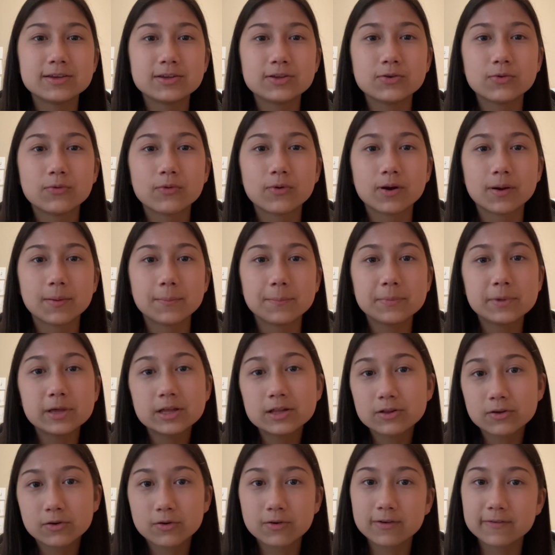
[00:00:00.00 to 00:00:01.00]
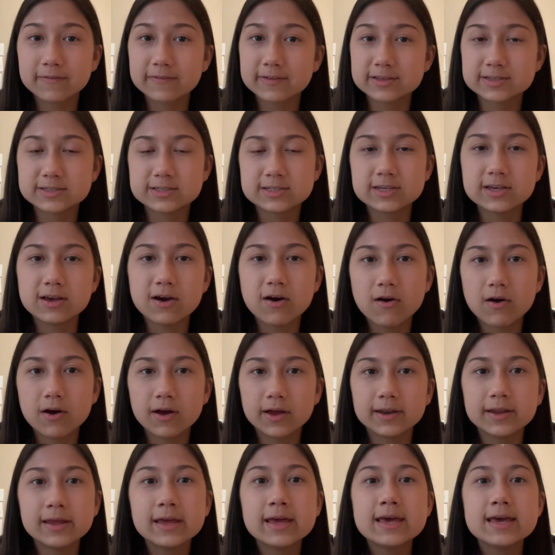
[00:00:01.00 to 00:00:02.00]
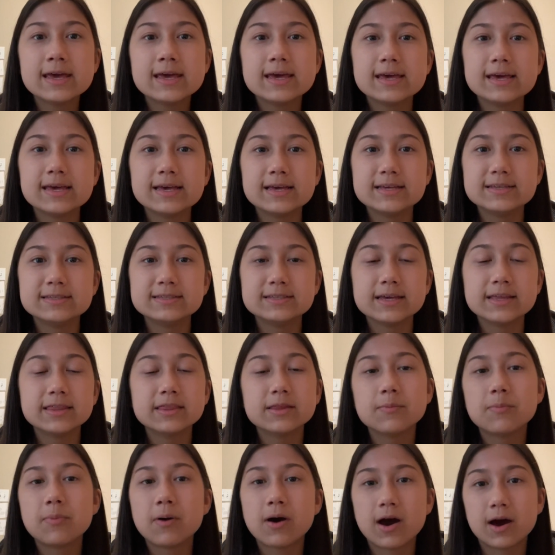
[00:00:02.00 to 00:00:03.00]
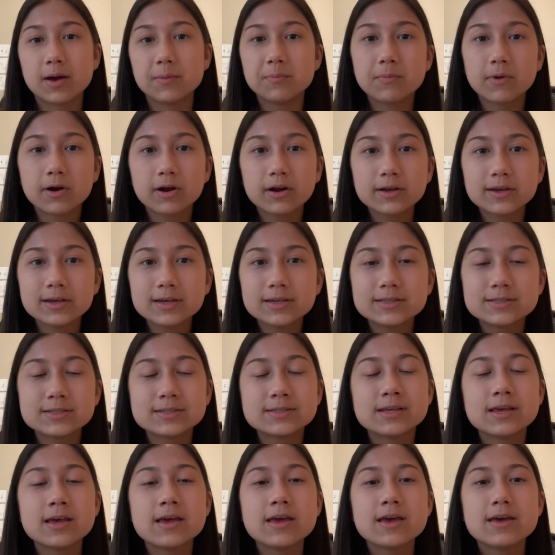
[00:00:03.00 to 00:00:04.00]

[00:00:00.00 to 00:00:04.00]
your meal equivalency on is in the pod markets.